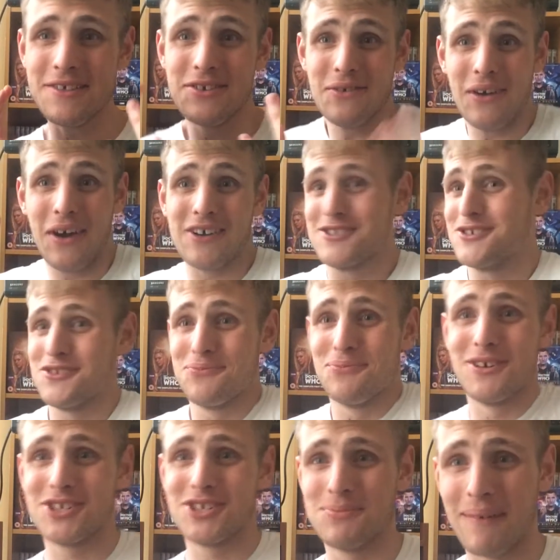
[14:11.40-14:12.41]
you guys just
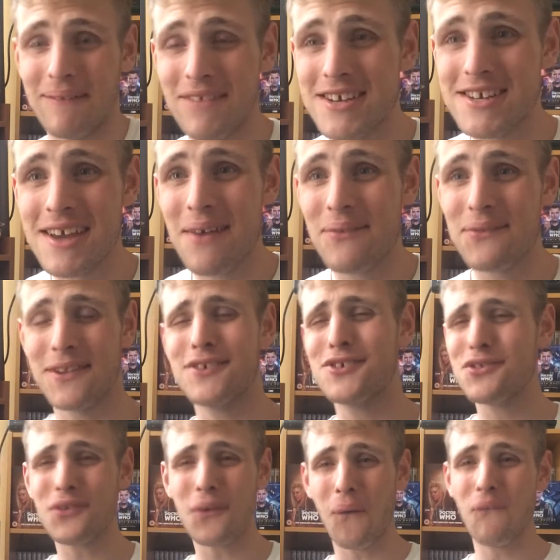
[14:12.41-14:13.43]
watching my videos and
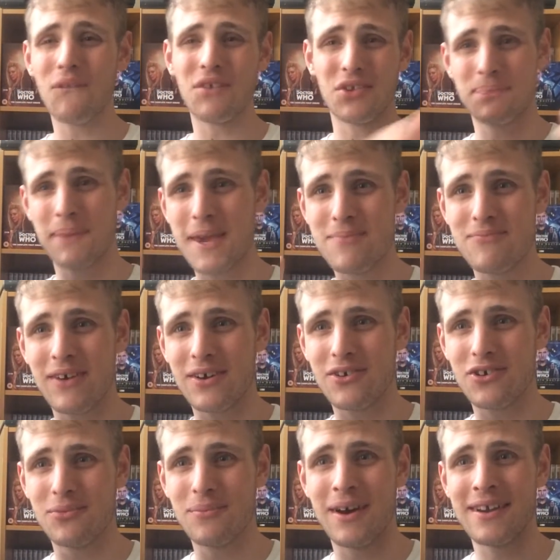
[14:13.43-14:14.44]
just all these people that
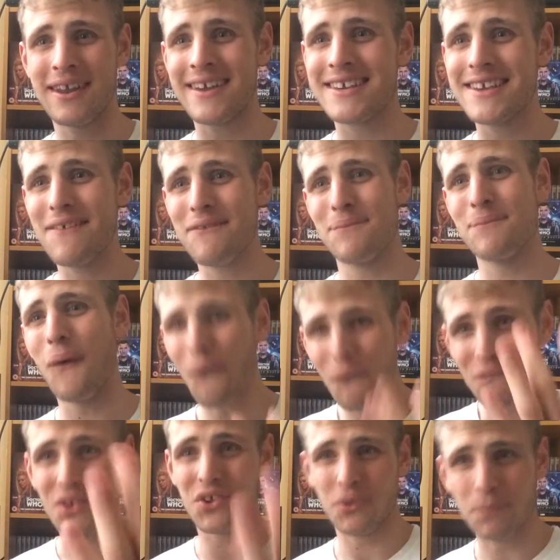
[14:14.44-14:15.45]
come on and give them
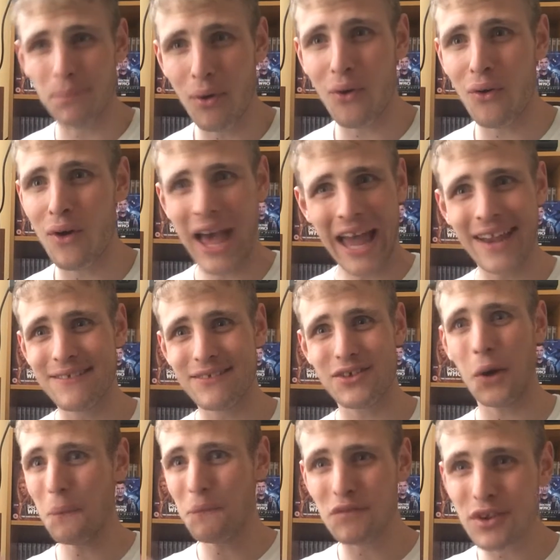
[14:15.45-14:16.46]
all this support and
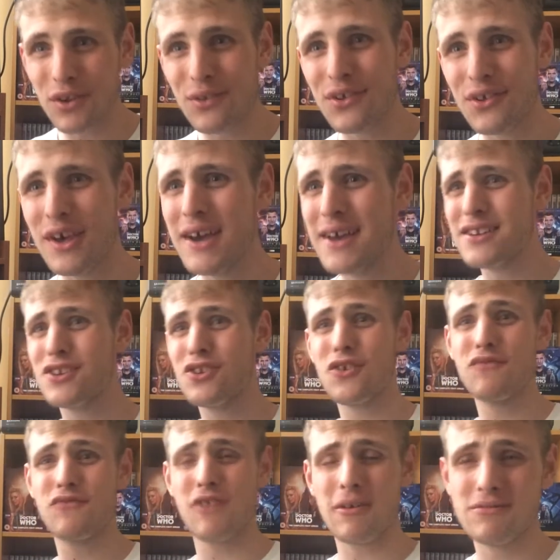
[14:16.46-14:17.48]
confidence to
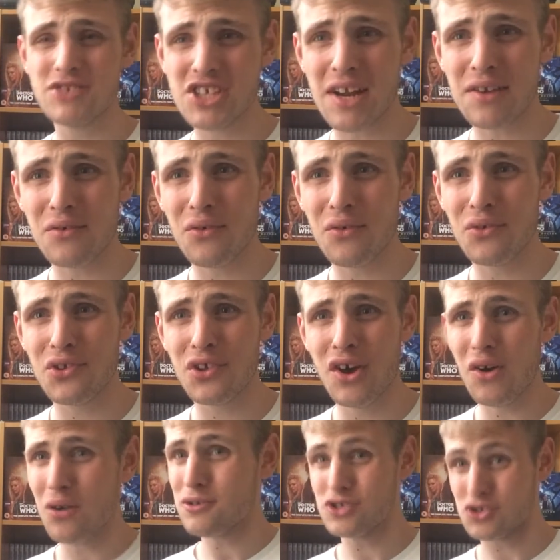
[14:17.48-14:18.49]
do their own channels
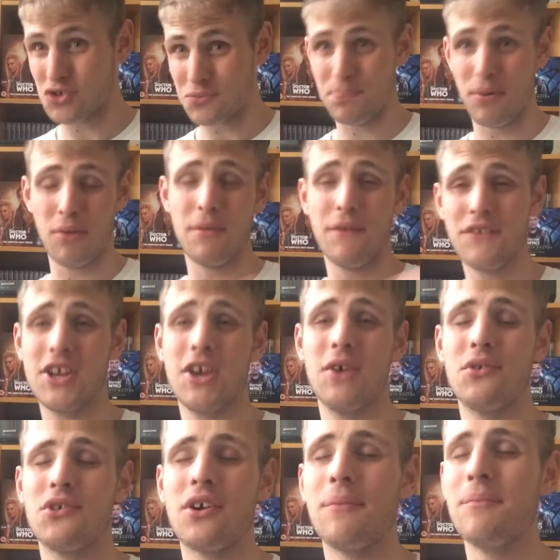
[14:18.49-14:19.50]
or just put more
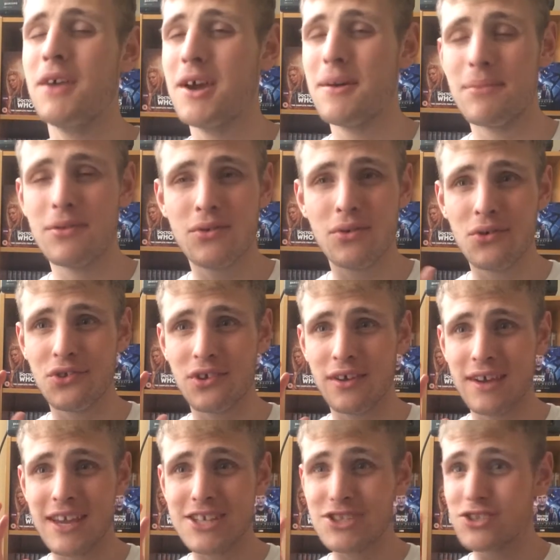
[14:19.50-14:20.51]
videos on, because
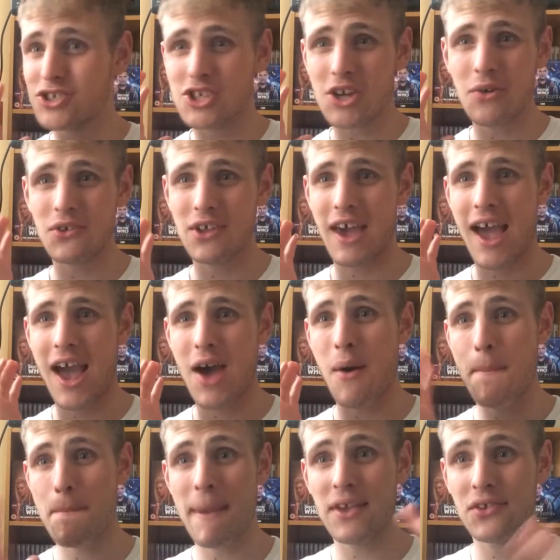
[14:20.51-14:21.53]
it just shows how
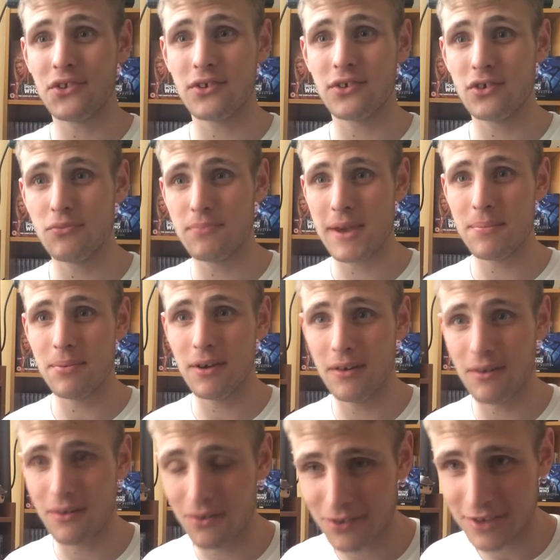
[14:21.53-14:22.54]
amazing you people
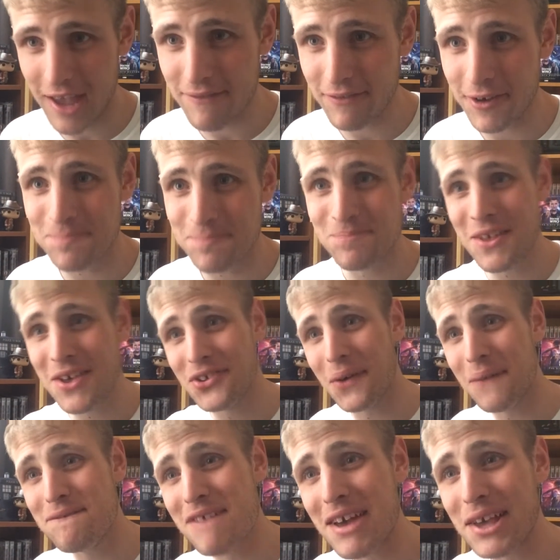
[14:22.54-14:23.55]
are all together.
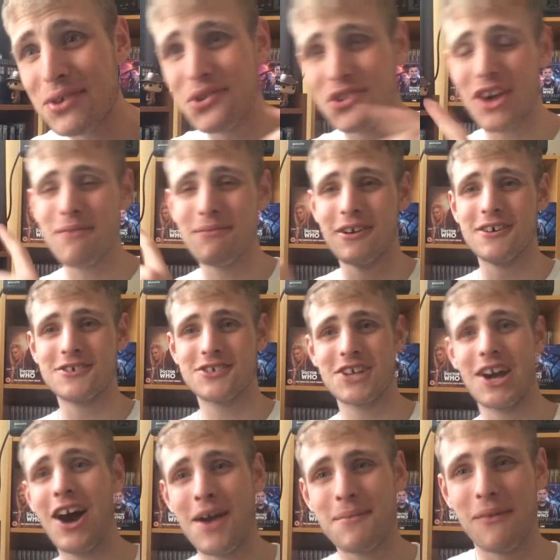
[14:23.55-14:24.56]
So thank you so
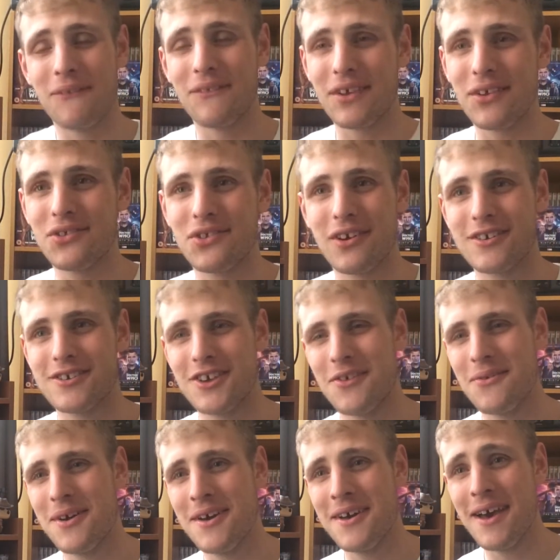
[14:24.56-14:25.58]
much. I'm All Things
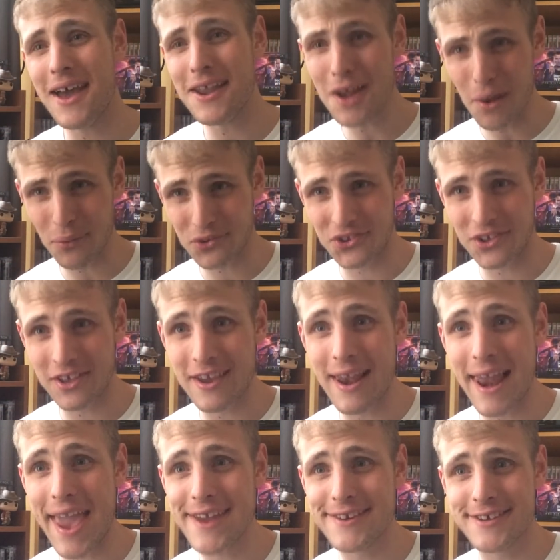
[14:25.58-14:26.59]
Doctor, and I'll see you
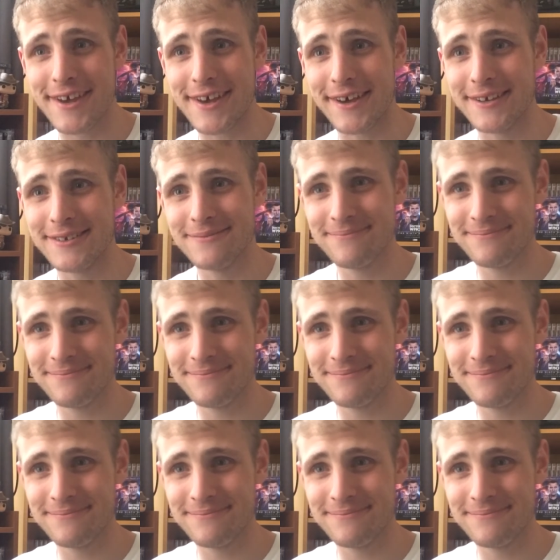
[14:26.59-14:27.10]
later.